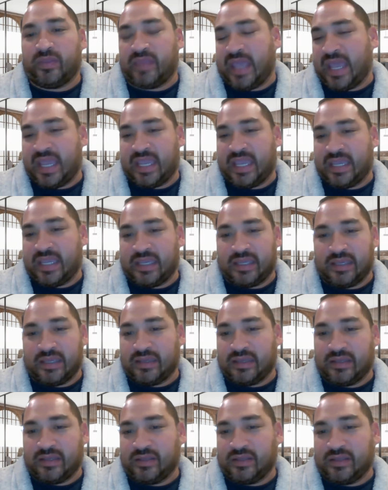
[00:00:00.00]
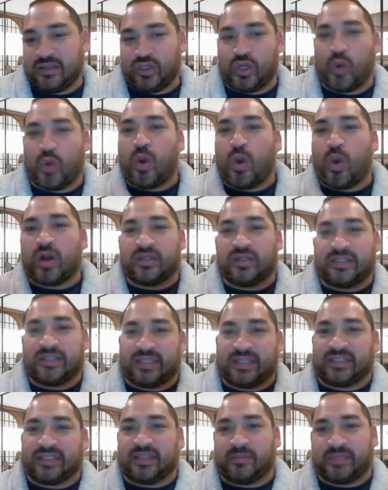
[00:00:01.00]
they, what are
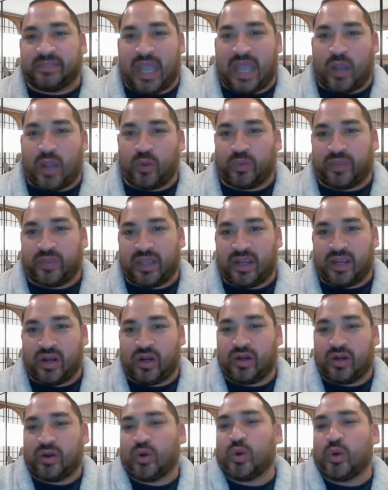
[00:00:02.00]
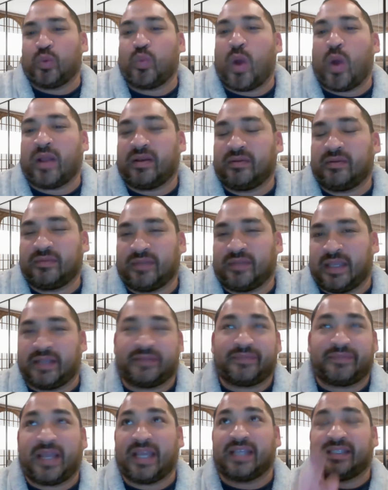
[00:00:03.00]
systems out there, or what, like,
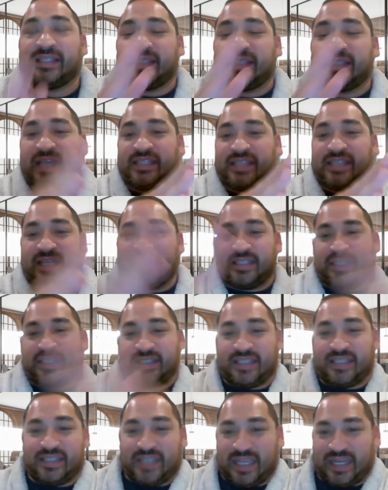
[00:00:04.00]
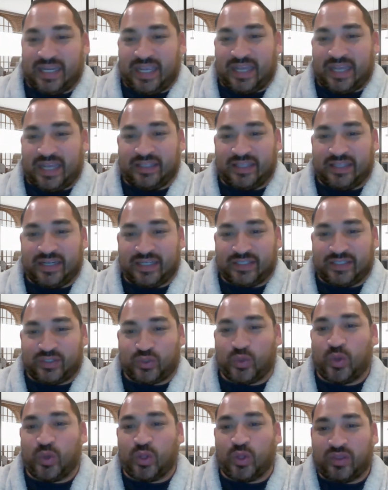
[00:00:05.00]
I guess SciSense is the data analytics
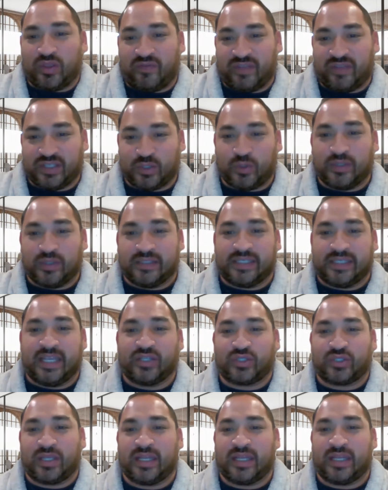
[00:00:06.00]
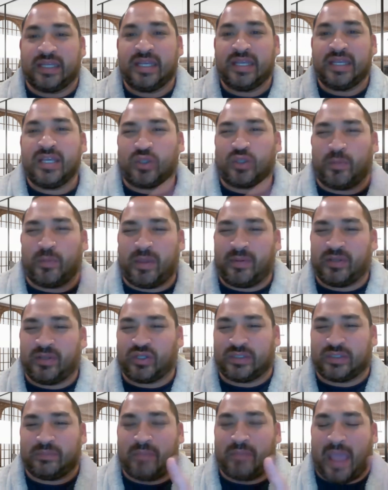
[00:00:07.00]
tool or the visualization. So maybe
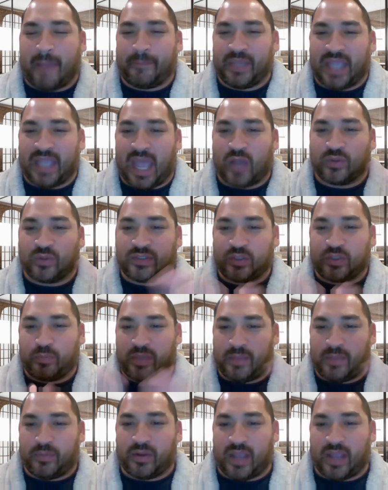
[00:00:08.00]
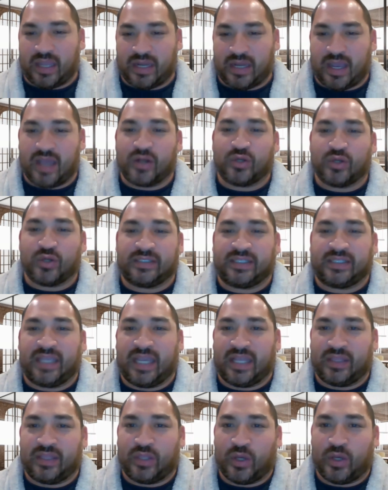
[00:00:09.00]
just mapping out so people kind of
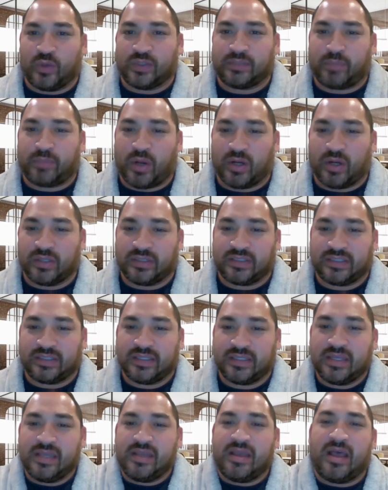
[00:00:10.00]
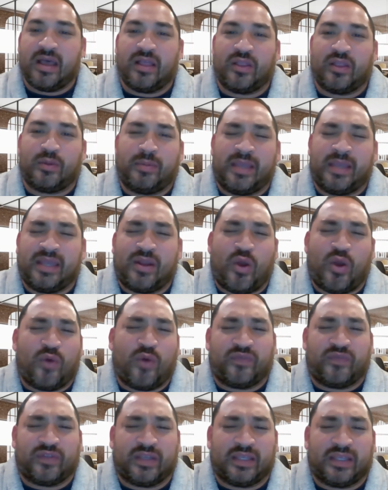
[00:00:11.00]
understand those parts a little bit.
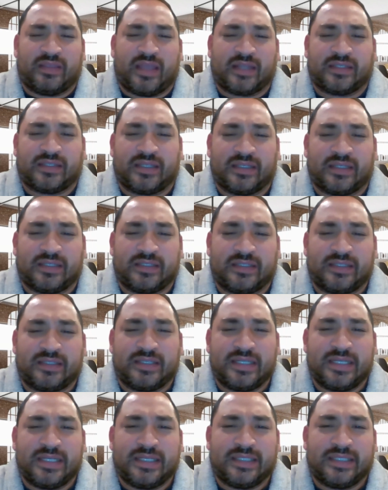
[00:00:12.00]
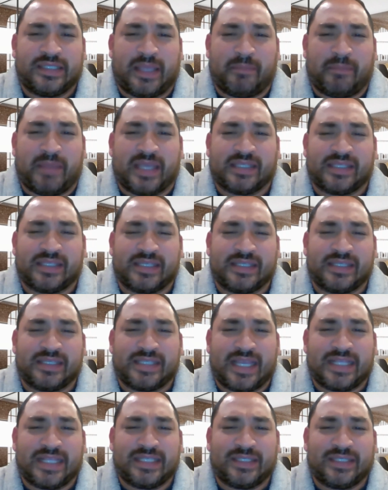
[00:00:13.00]
Hopefully that makes
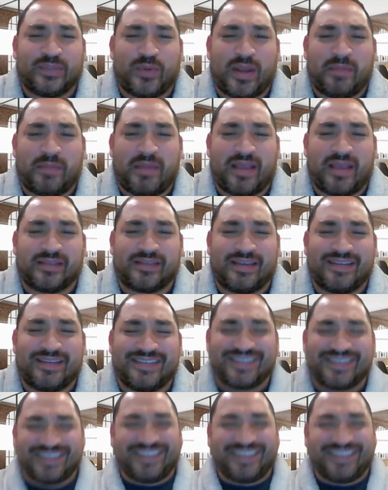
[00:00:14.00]
sense what I'm asking.